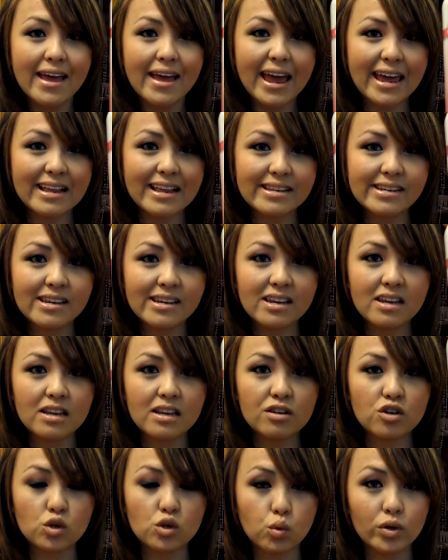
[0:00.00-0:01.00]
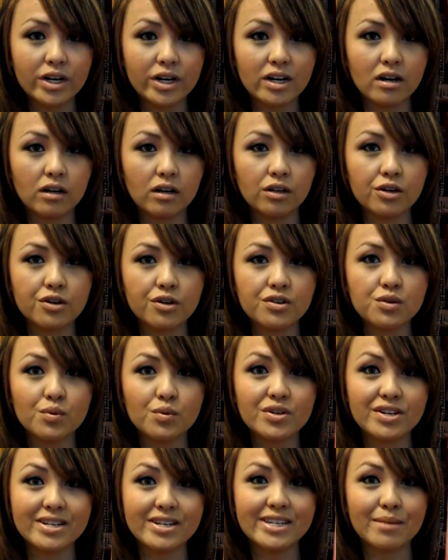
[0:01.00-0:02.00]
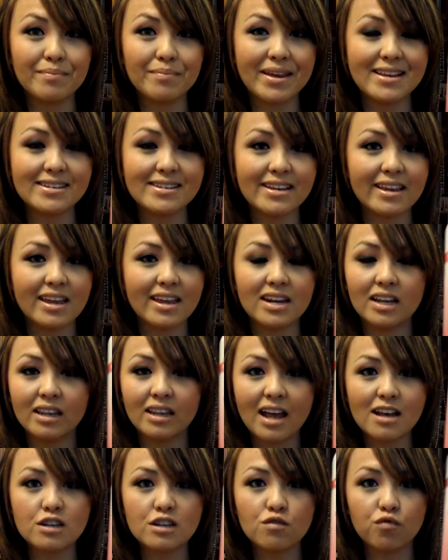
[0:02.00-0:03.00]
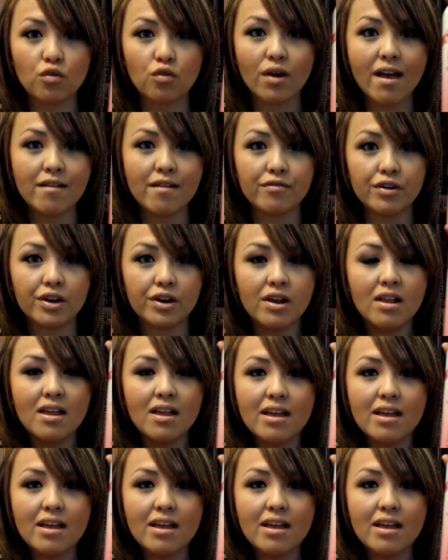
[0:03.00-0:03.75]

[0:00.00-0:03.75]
18 to $20, which is amazing and it lasts forever.